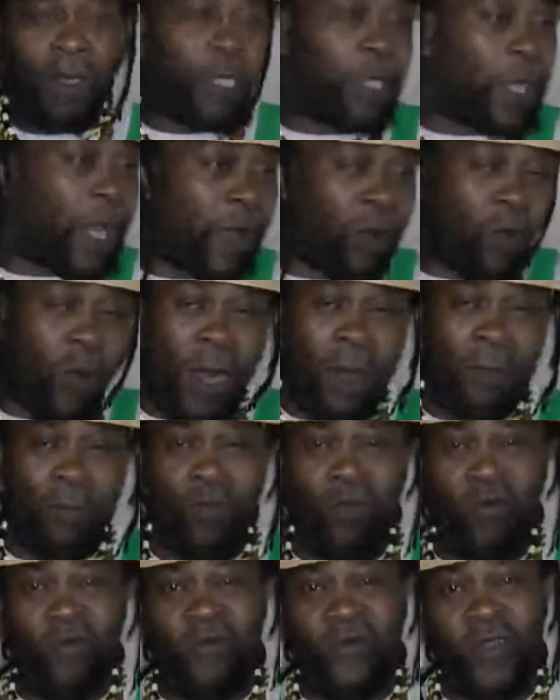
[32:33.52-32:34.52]
check what
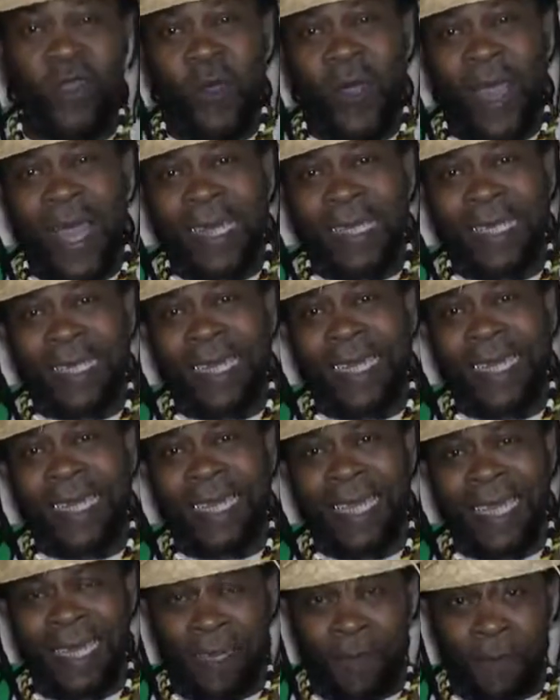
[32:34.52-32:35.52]
movie you're
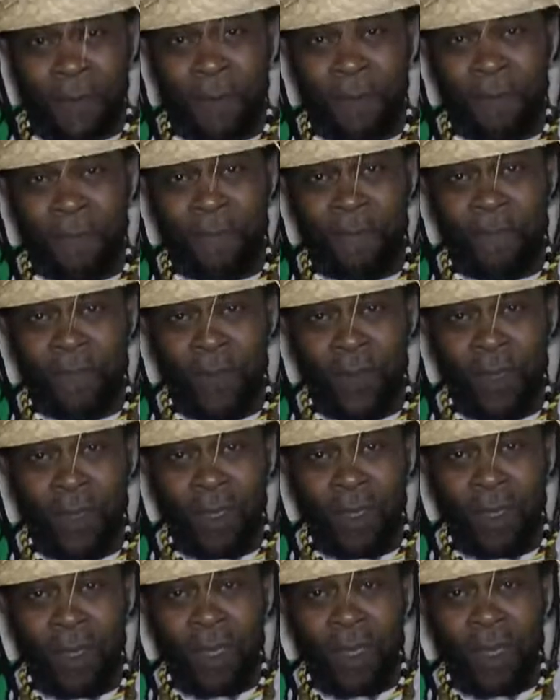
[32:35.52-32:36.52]
acting in.
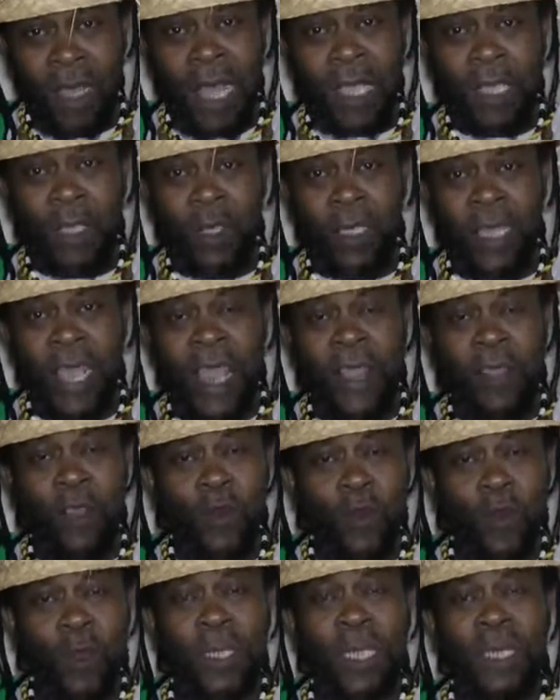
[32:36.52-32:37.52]
Because they are
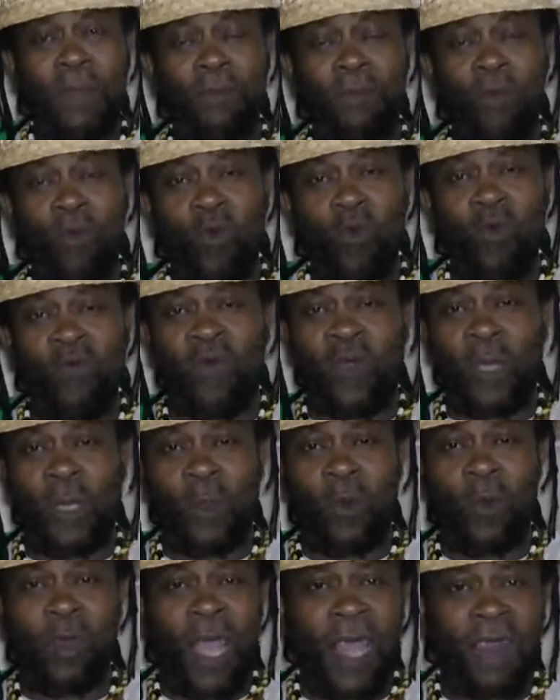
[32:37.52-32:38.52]
using
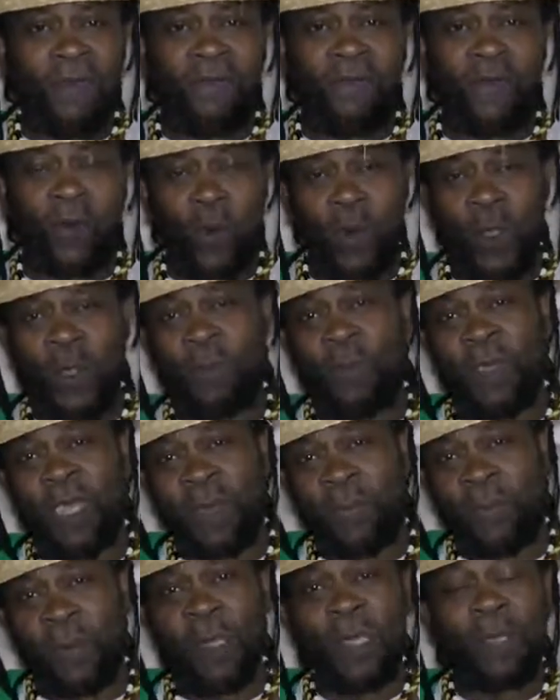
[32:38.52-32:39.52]
movies to confuse
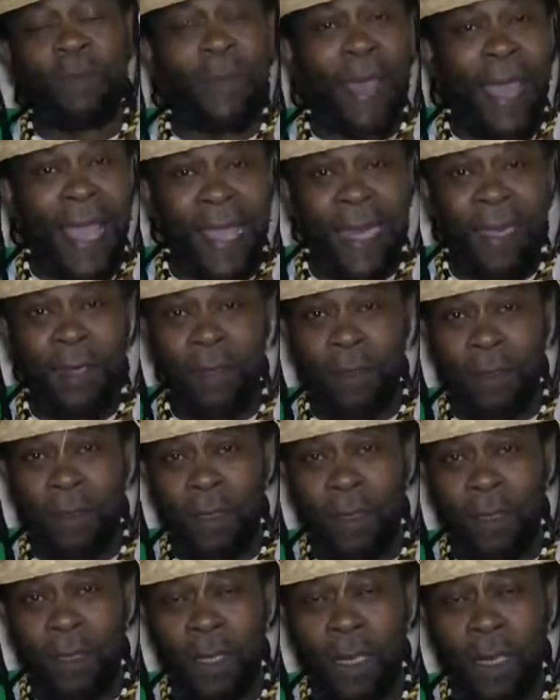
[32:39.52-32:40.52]
people's minds.
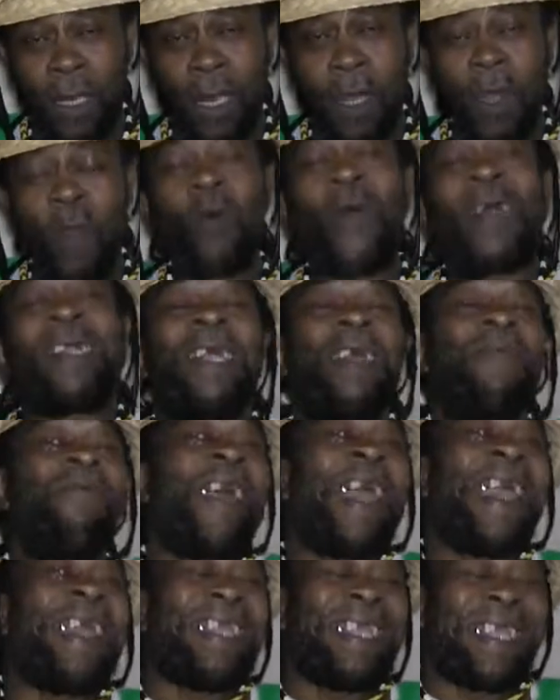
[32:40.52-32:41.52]

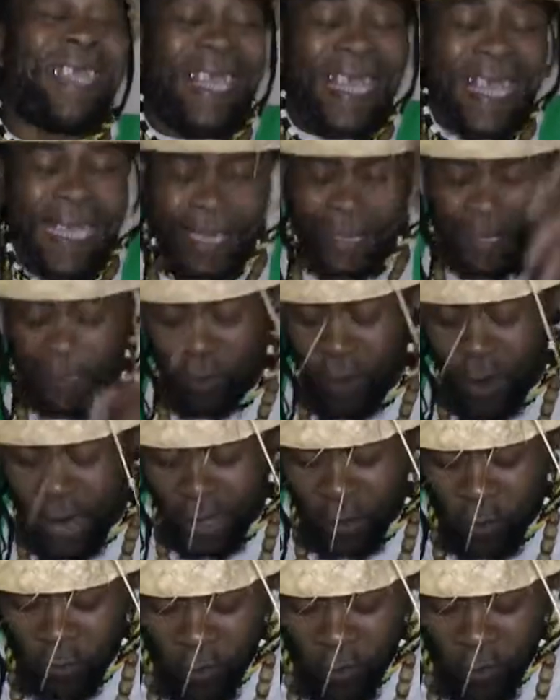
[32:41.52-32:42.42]
Whatever it is you are